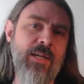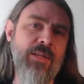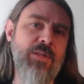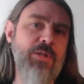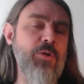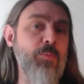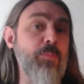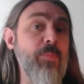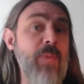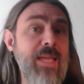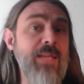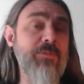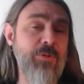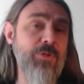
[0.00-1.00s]

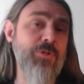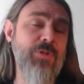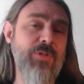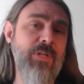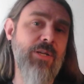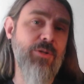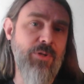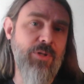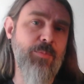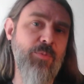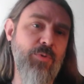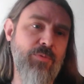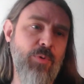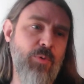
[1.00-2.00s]
main version that you're going to
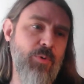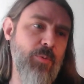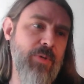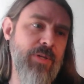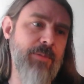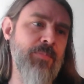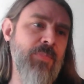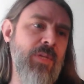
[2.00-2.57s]
move forward with.